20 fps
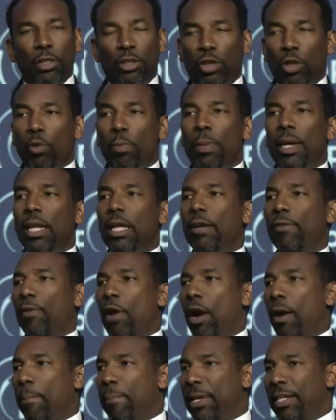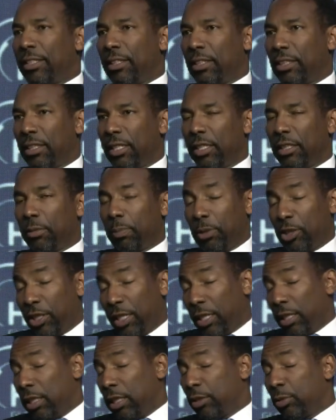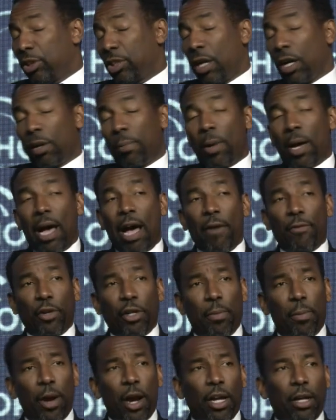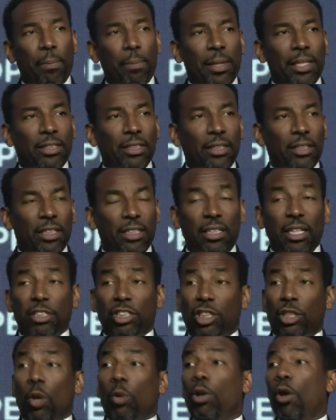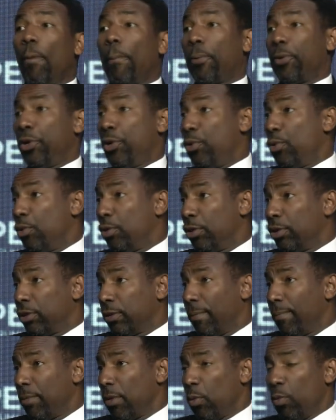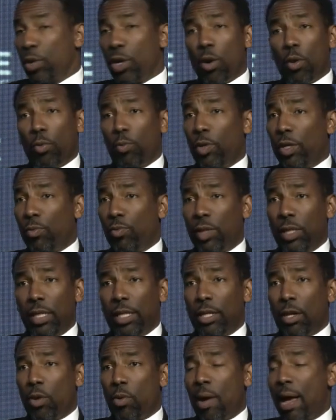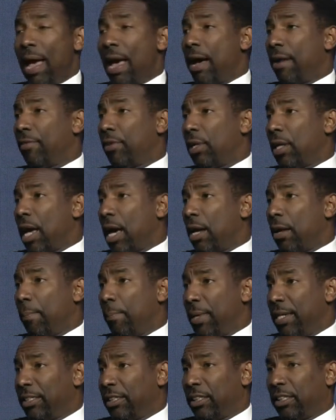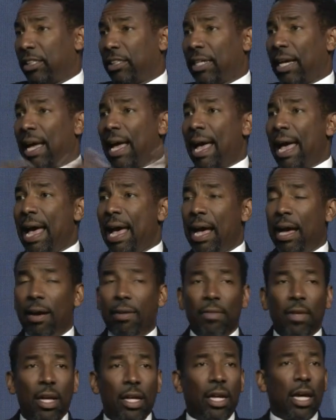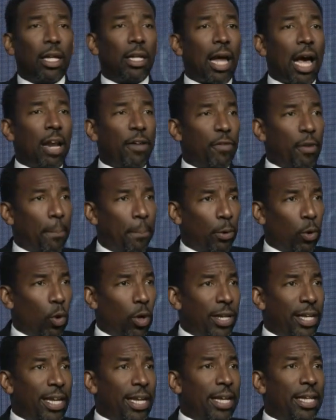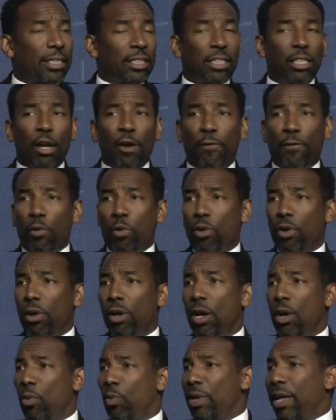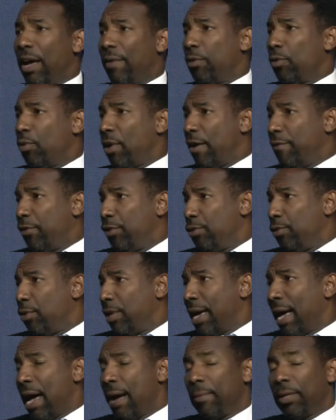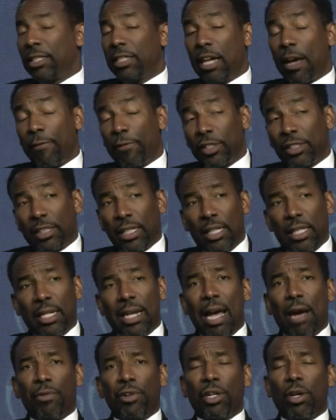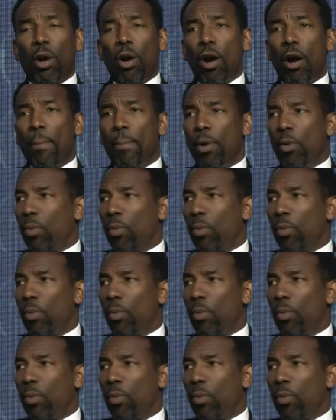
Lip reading: Too many of our businesses, particularly as we talk about African-American businesses, they're solopreneurs. We really don't have a lot of businesses that have a lot of employees, and therefore we have a revenue gap, a deficit in that regard.